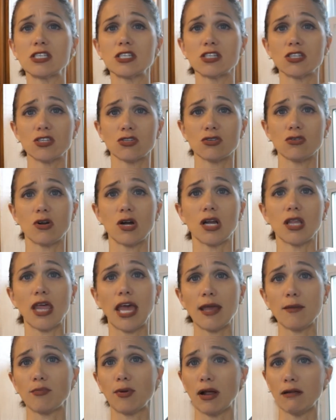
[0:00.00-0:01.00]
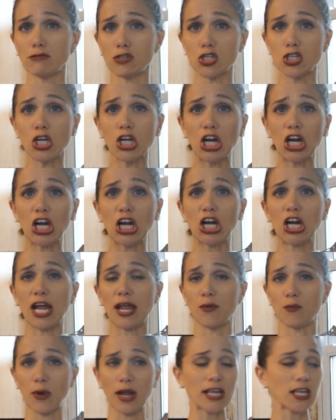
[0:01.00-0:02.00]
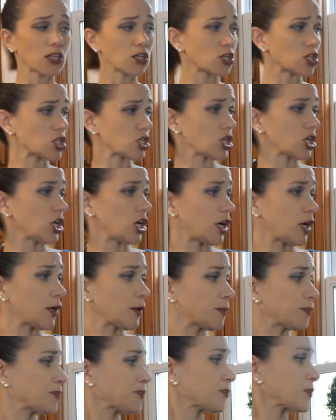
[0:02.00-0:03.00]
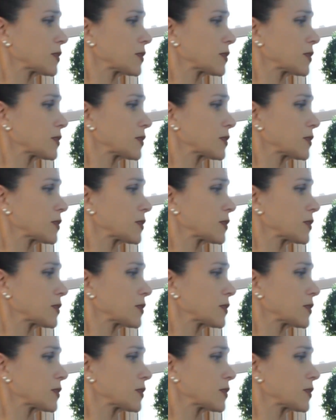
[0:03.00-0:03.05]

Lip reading: to store like brown sugar and regular sugar.